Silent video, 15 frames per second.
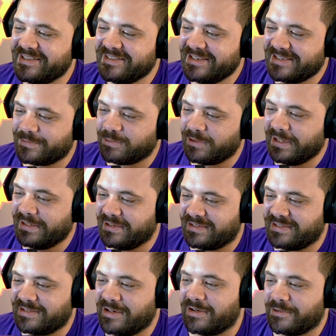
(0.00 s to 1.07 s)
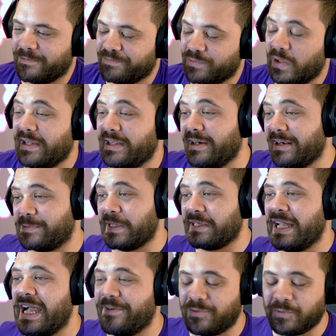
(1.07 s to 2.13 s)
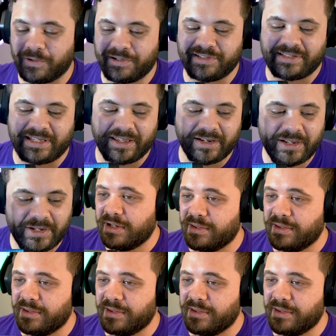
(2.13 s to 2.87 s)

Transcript: This really does suck. What I didn't expect afterwards is that